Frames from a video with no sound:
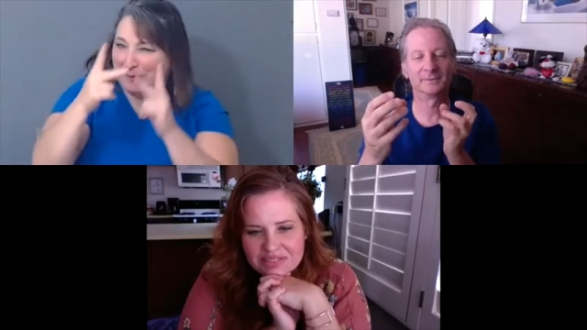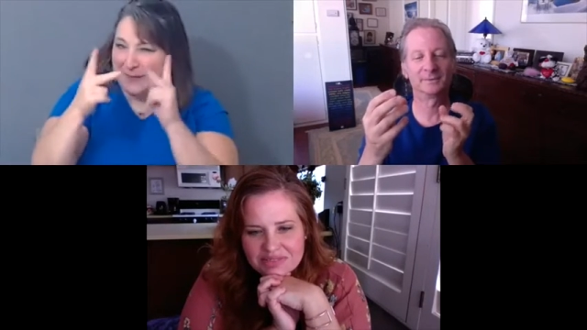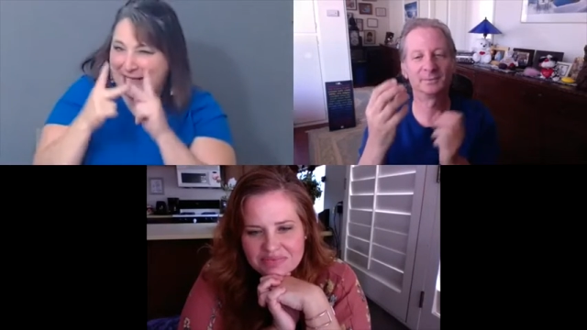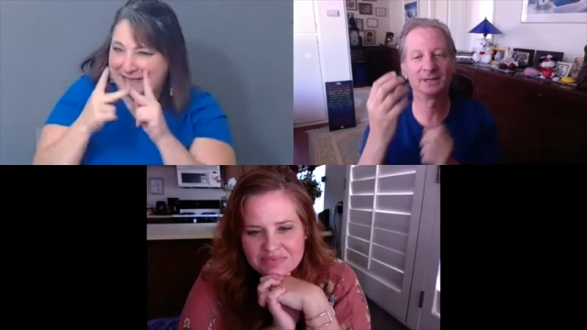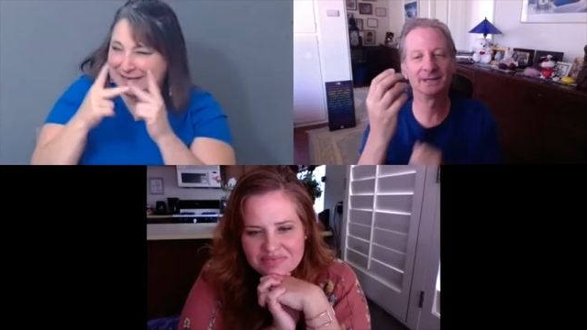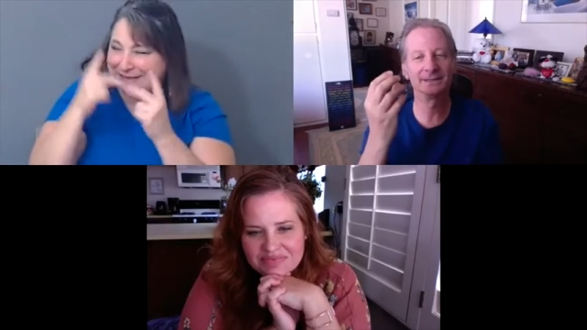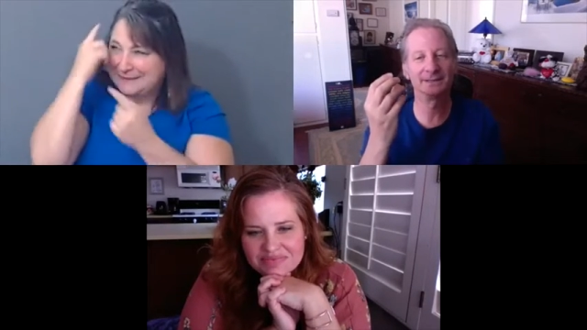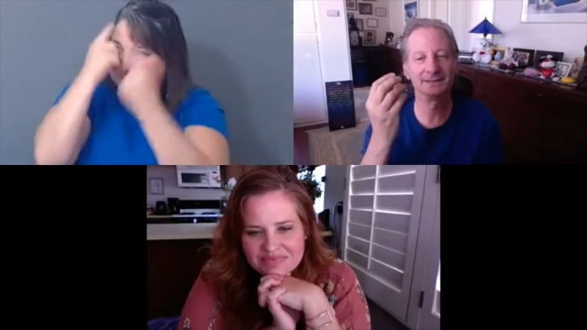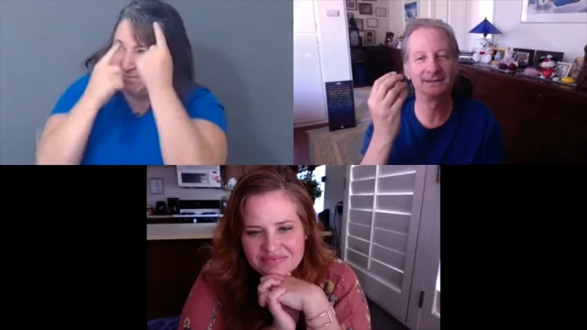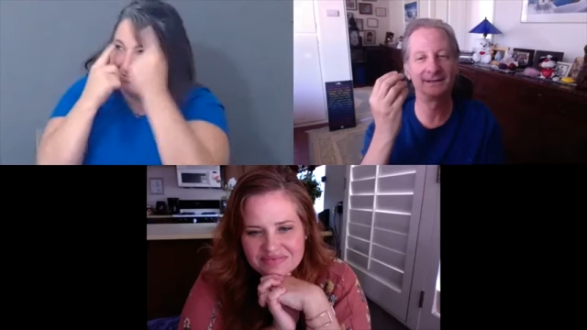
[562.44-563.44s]
Speaker 1: But
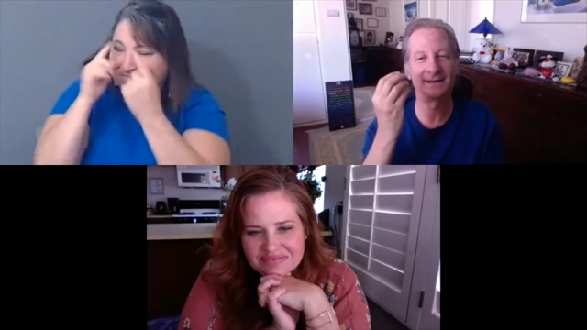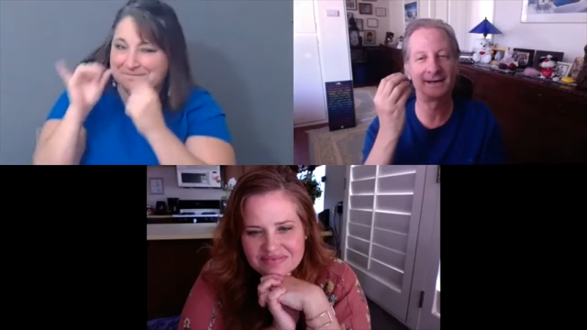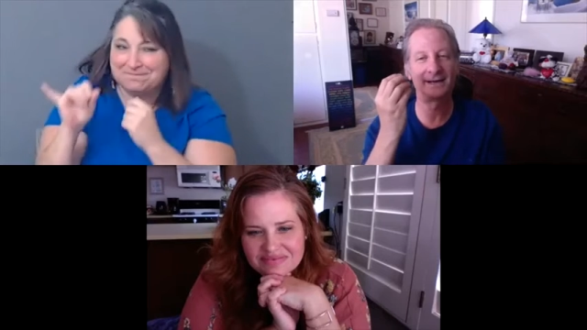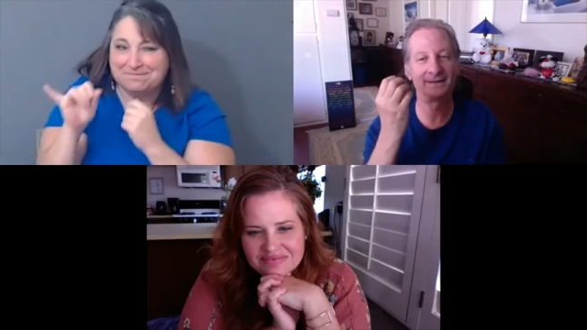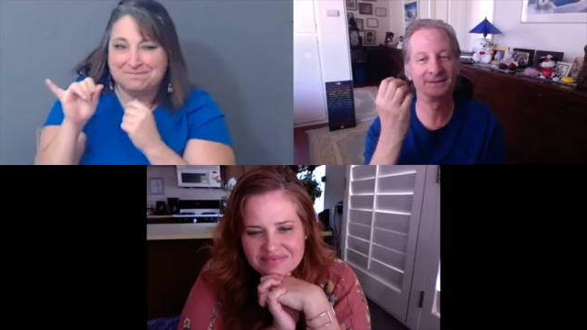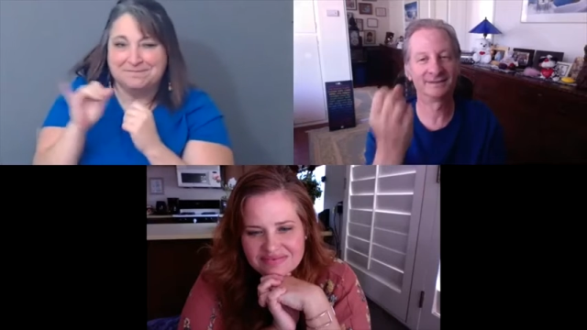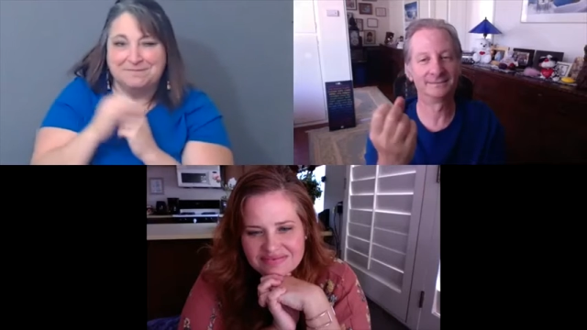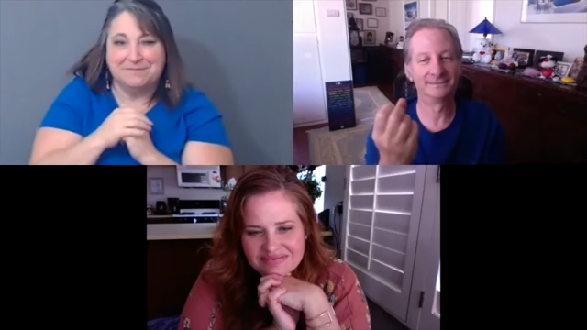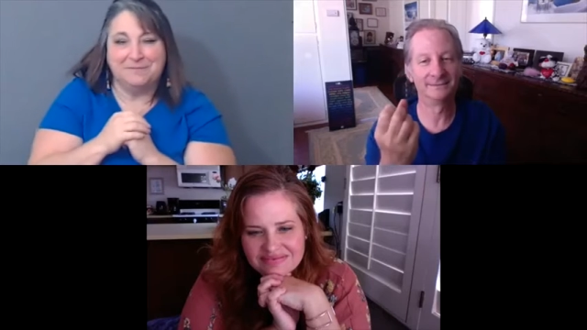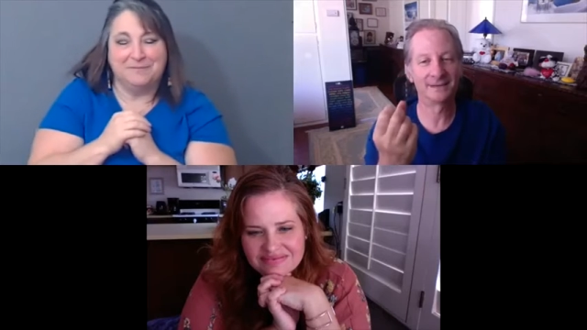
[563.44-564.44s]

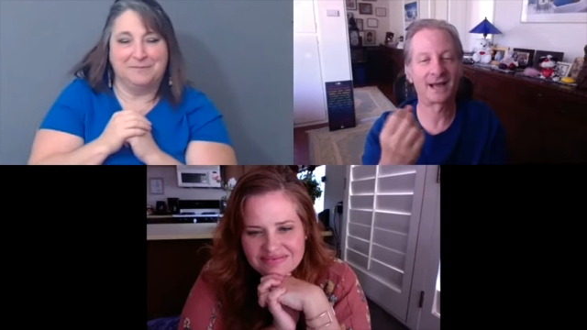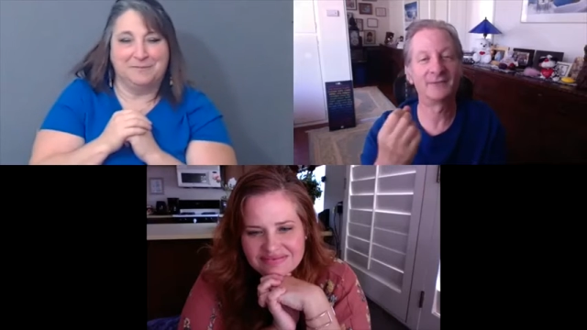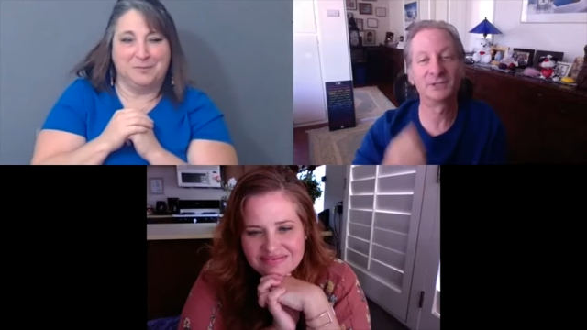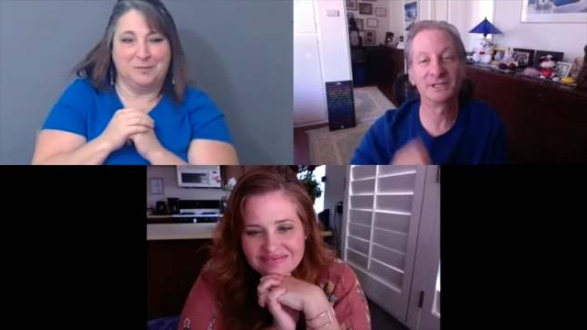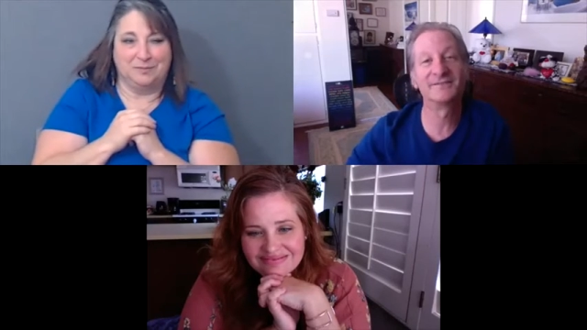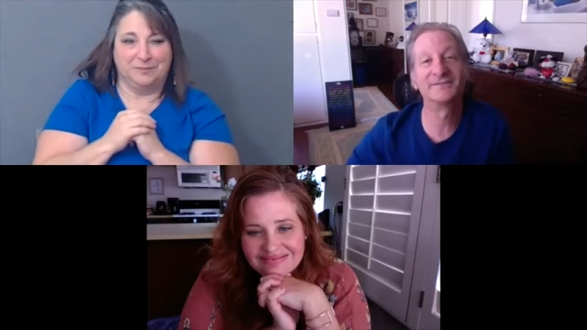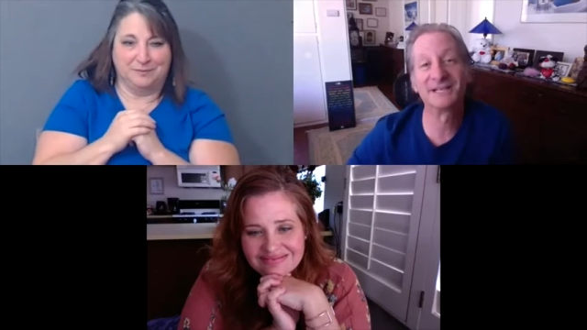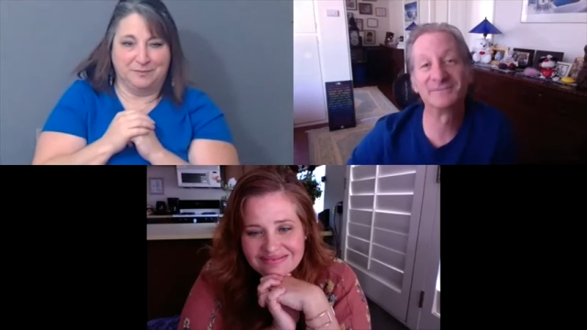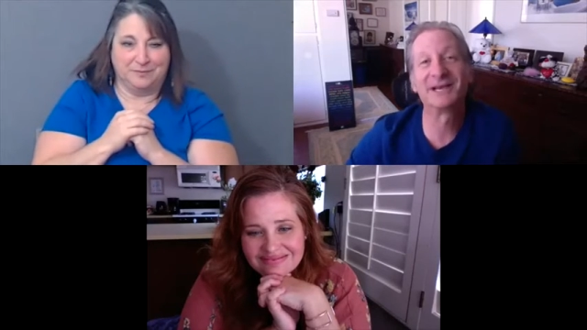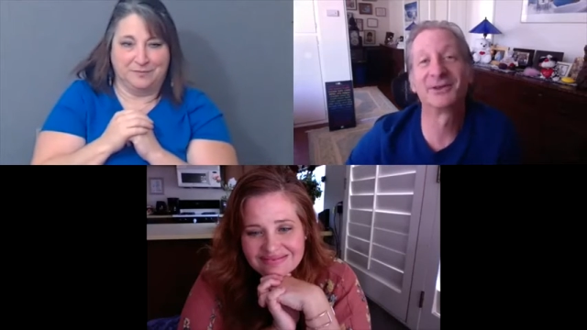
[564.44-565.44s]
I would love
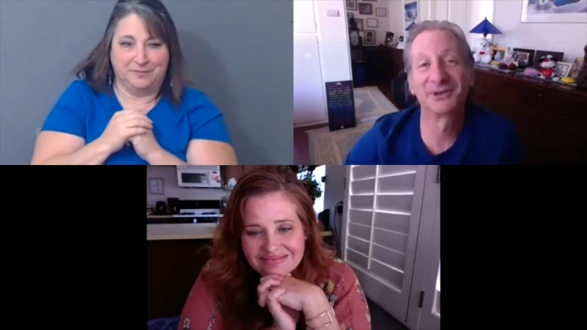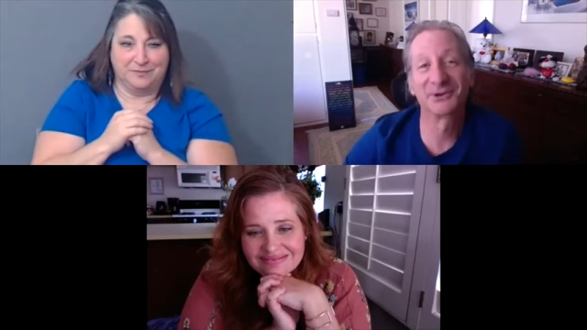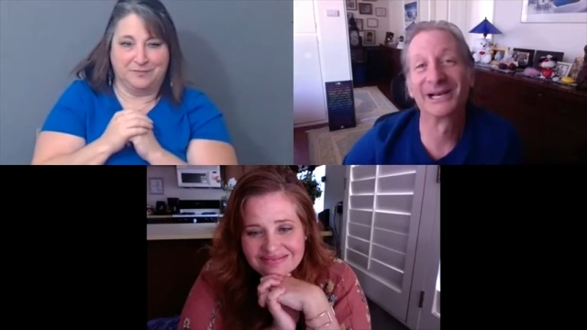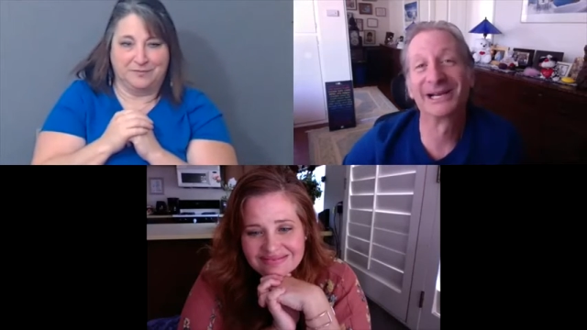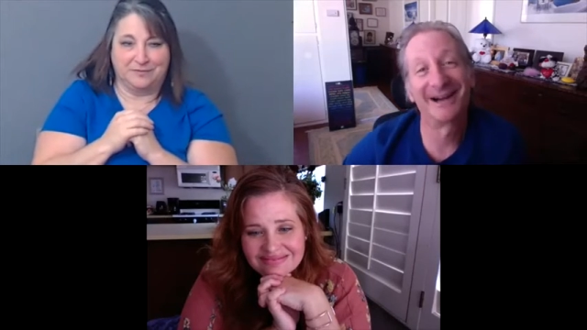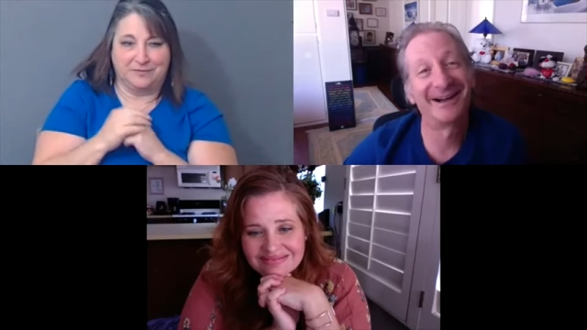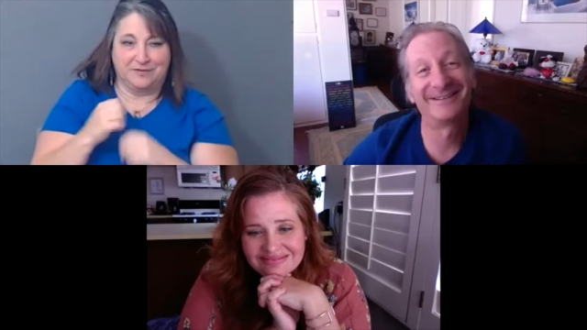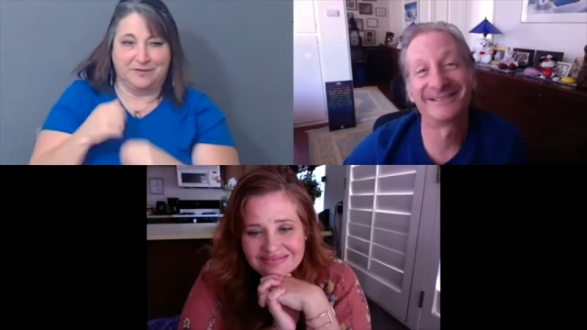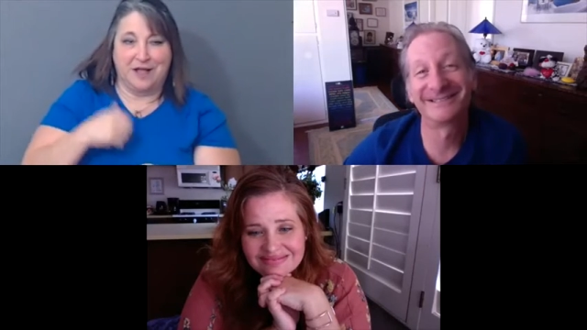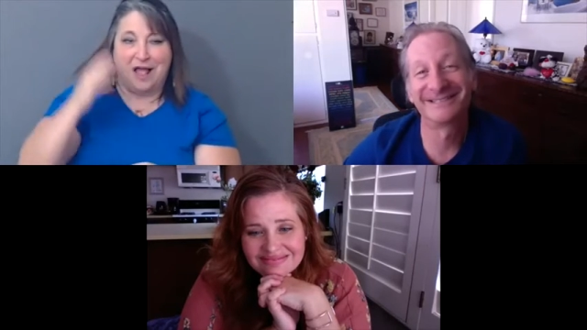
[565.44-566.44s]
to be on the Greek
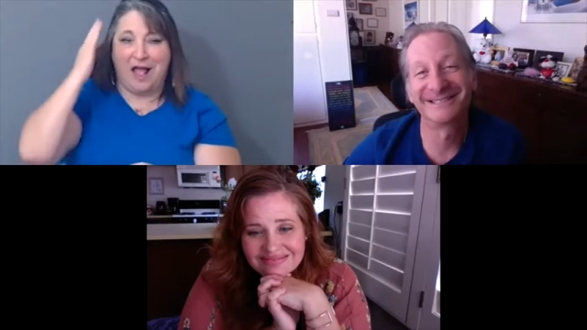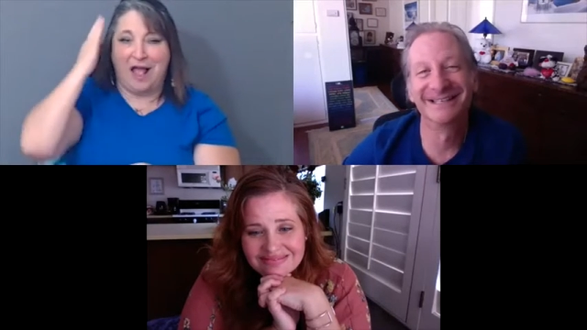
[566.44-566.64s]
islands.